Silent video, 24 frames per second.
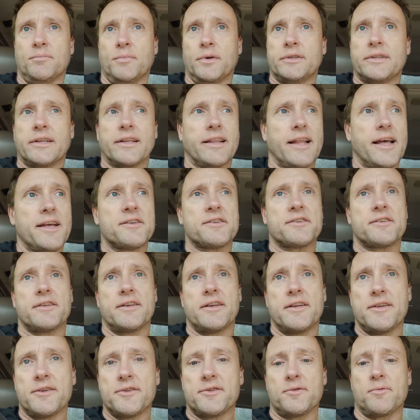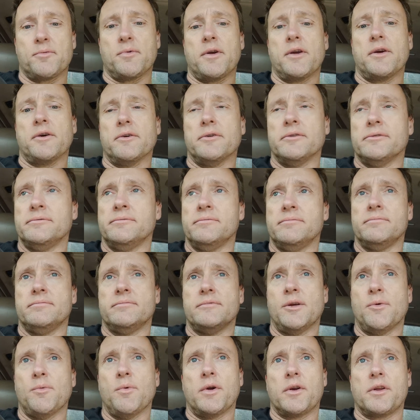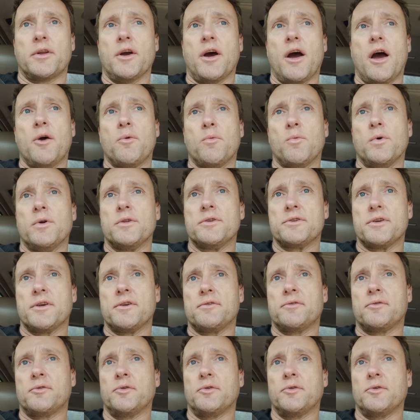the lesson is real, and what God wants us